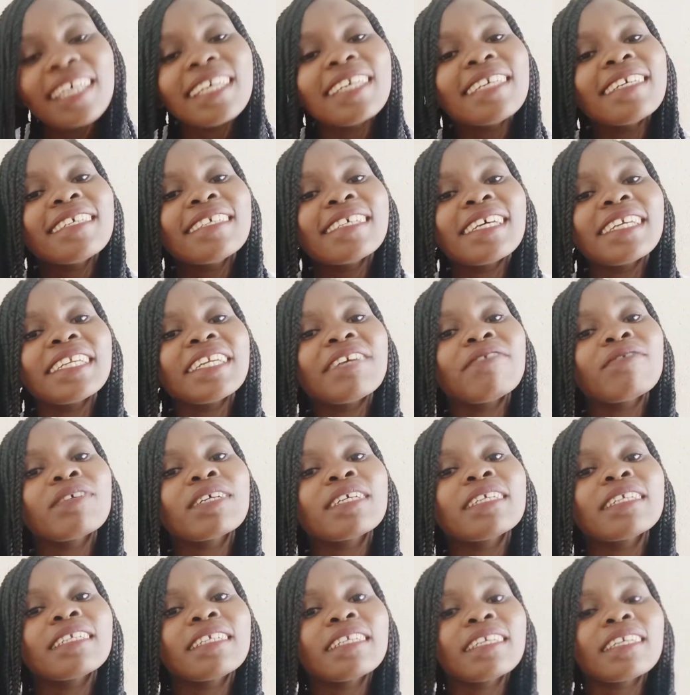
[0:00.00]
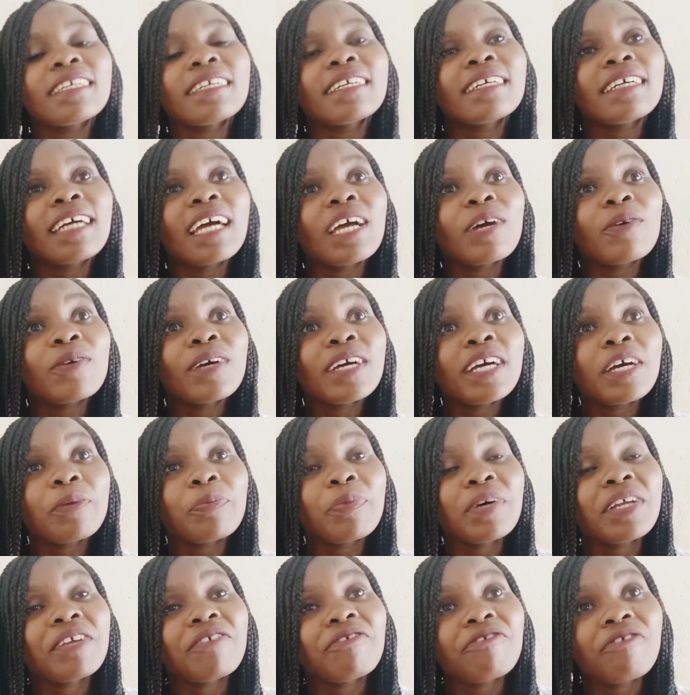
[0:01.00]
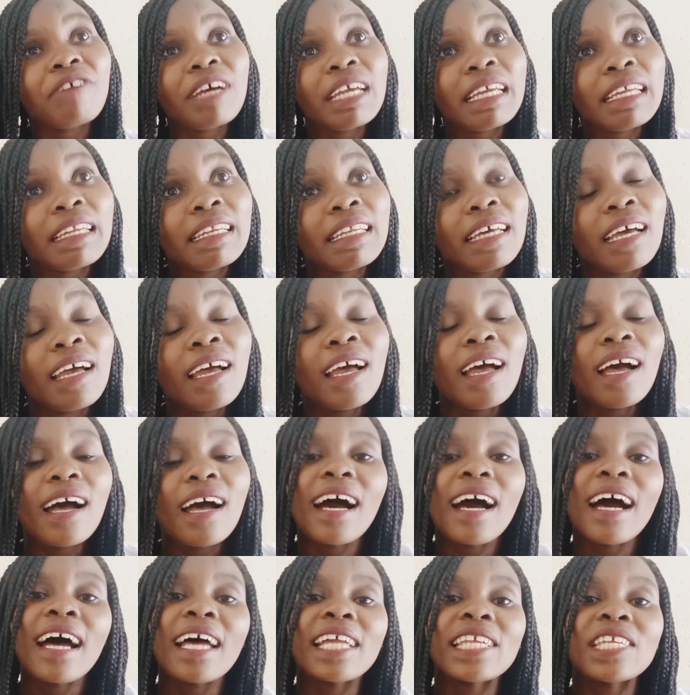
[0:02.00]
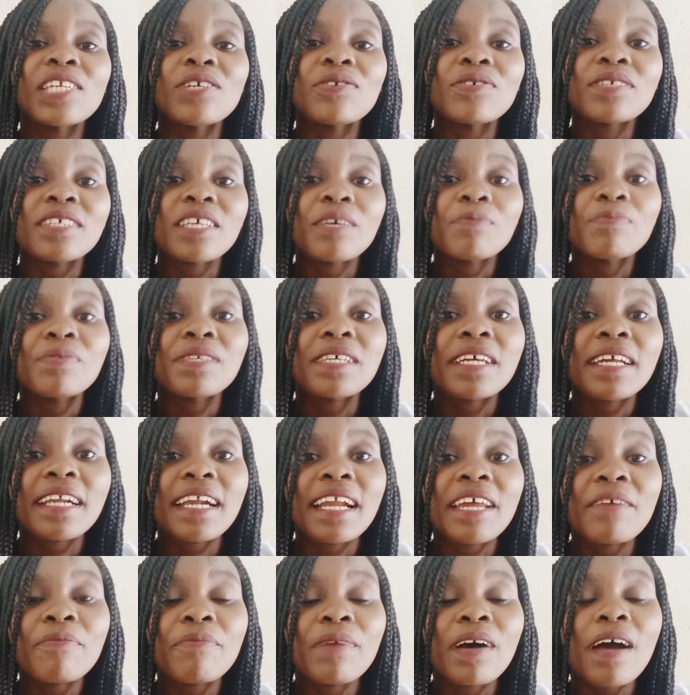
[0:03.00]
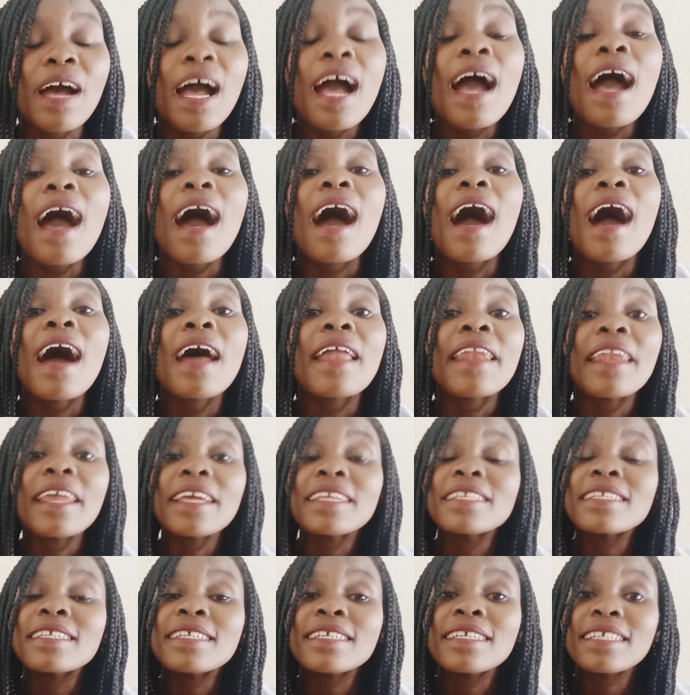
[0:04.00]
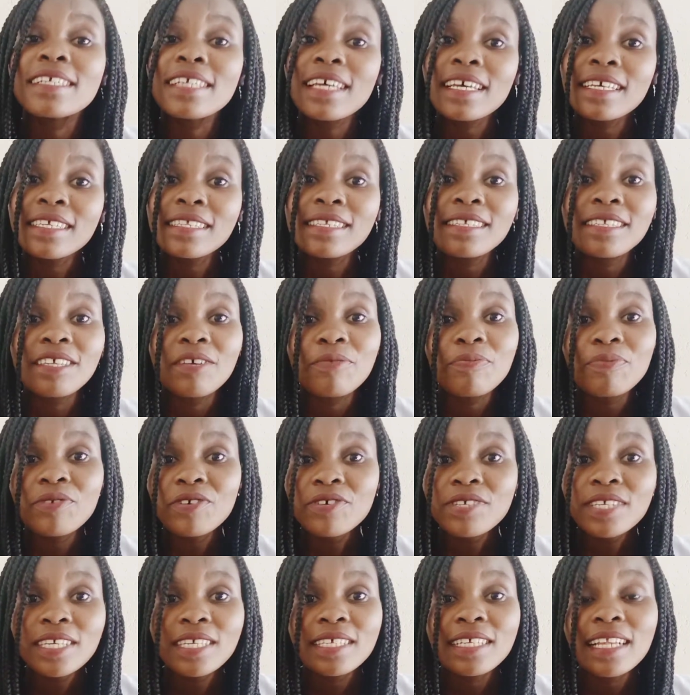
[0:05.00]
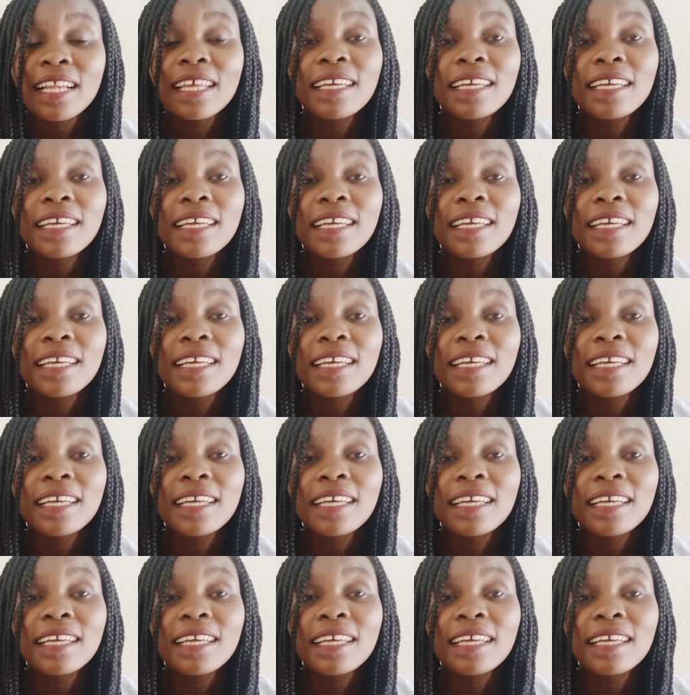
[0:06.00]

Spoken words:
Each and every day I wake up and find a new subscriber, and I trust the process.